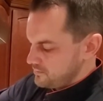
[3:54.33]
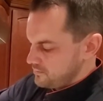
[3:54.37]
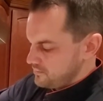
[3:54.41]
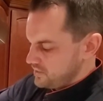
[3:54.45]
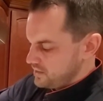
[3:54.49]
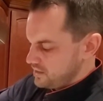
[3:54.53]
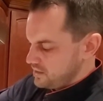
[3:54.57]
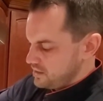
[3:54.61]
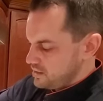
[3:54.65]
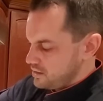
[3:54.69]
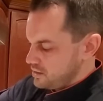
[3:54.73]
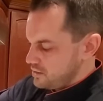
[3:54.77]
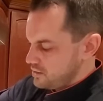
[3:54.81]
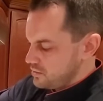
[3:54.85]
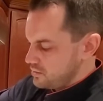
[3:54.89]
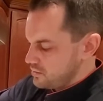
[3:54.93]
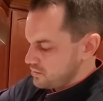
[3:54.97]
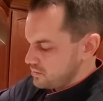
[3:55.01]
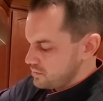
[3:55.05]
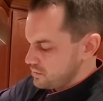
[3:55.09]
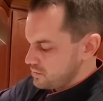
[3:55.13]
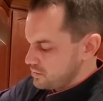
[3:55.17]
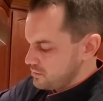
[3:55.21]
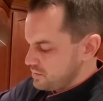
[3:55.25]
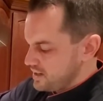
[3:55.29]
And I'll
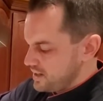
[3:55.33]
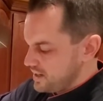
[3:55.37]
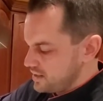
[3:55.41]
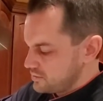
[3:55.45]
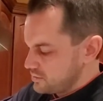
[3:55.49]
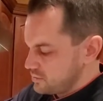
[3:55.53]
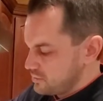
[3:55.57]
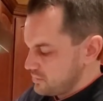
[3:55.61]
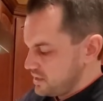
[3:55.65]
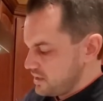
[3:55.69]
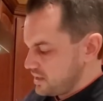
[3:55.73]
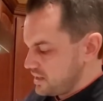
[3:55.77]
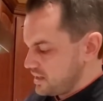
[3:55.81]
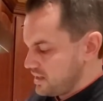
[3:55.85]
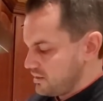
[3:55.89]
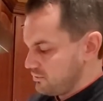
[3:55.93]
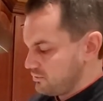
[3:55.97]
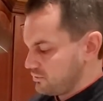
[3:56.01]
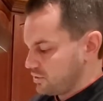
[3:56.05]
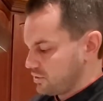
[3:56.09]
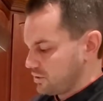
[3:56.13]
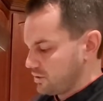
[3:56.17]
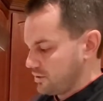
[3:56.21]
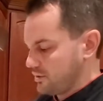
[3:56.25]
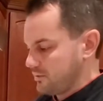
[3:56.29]
go back to my
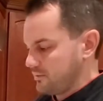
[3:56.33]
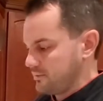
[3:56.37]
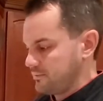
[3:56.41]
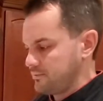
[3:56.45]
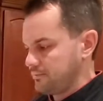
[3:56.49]
counter.